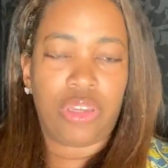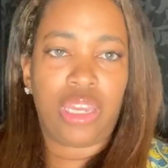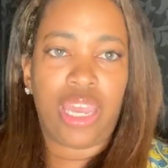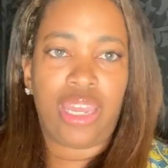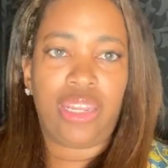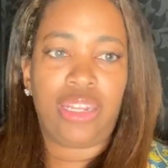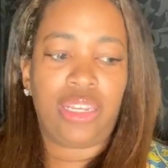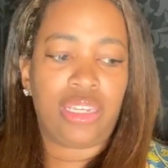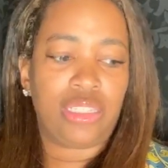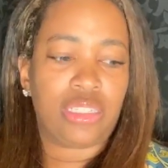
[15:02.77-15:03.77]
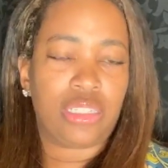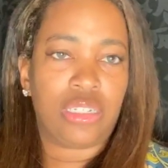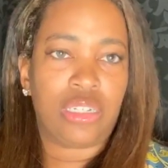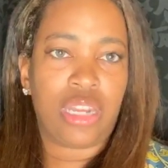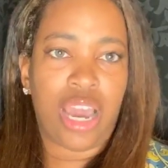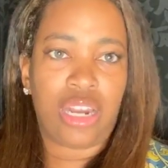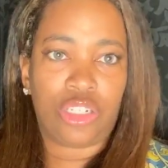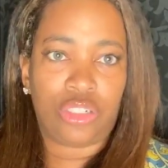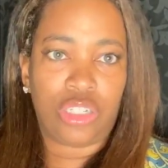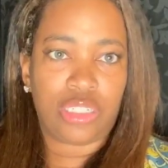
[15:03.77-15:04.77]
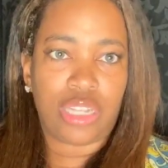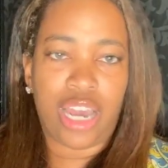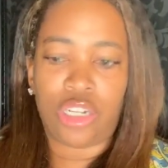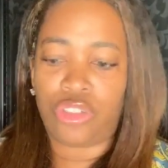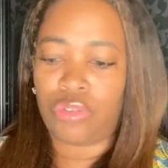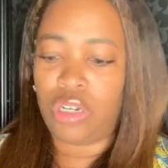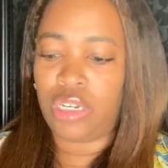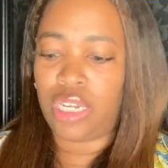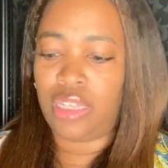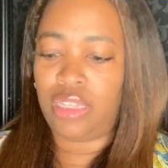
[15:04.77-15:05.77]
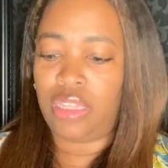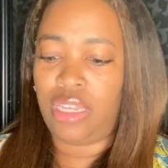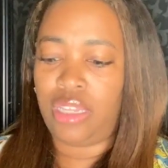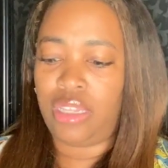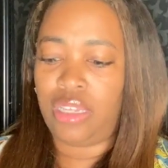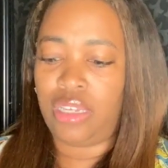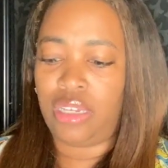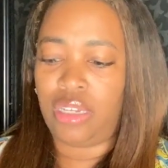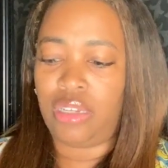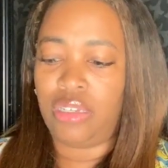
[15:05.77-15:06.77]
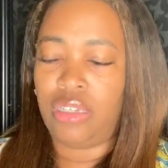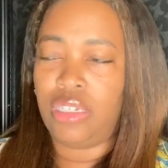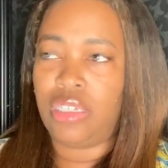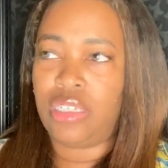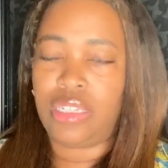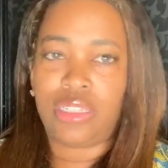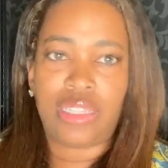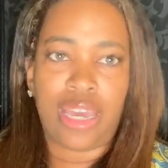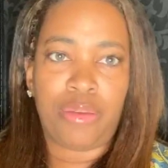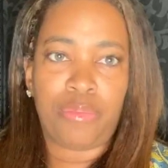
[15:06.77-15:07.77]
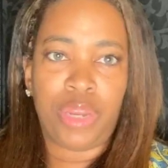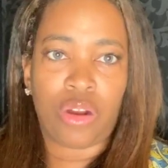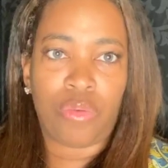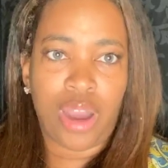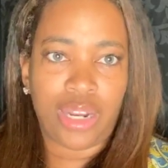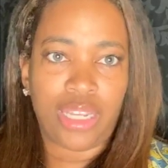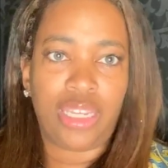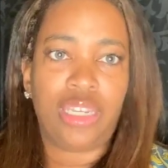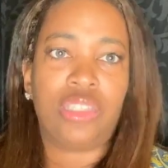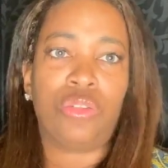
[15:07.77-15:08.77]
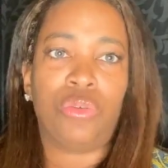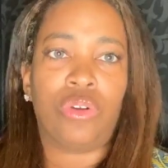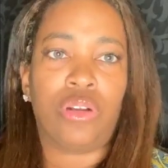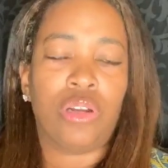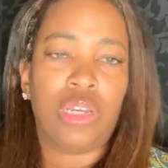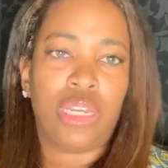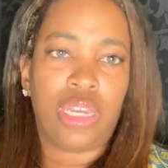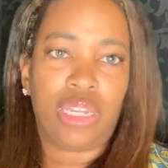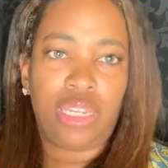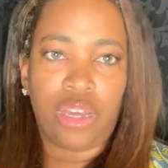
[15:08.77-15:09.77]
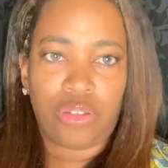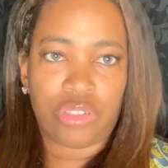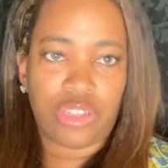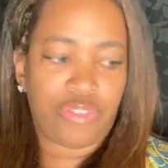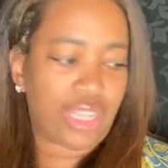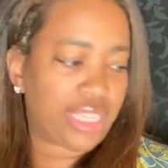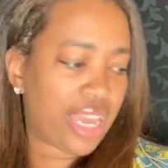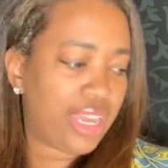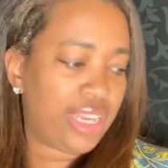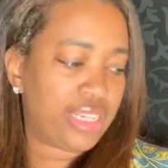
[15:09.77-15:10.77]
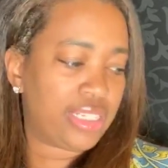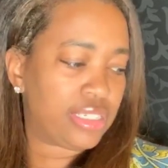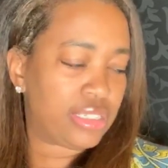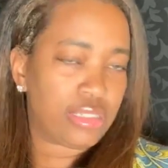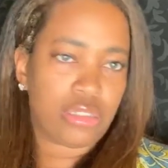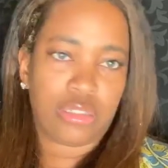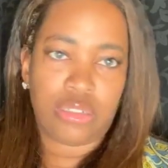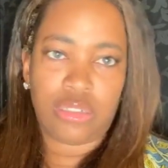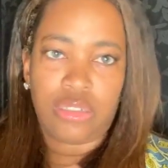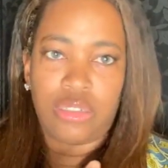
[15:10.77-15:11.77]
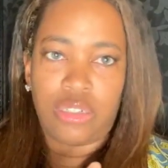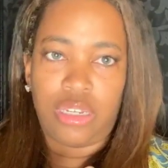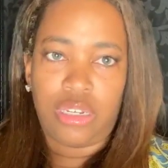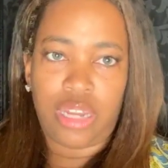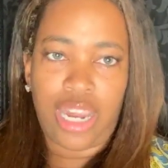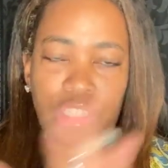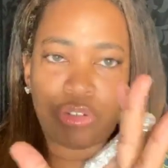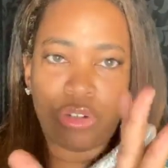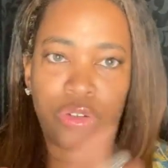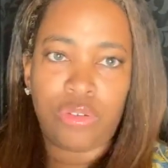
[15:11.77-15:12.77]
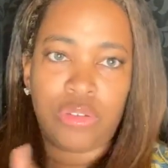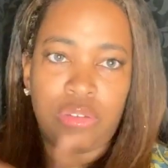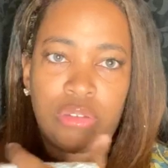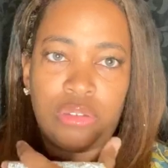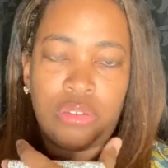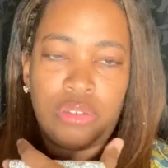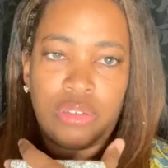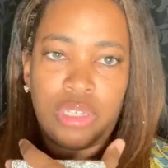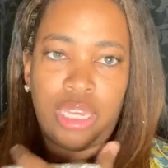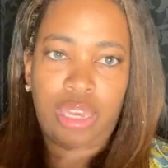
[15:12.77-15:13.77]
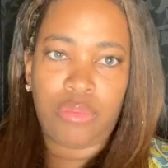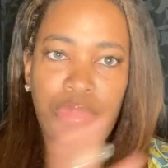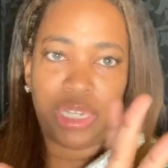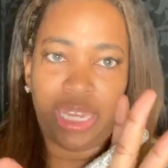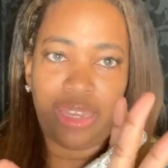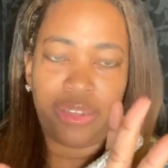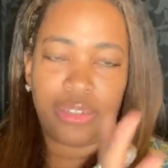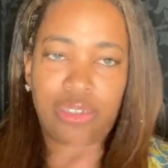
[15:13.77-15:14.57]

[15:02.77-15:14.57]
and it is not a, it's not a drug in the in the sense that marijuana is or any other stuff like that. It is a natural hemp plant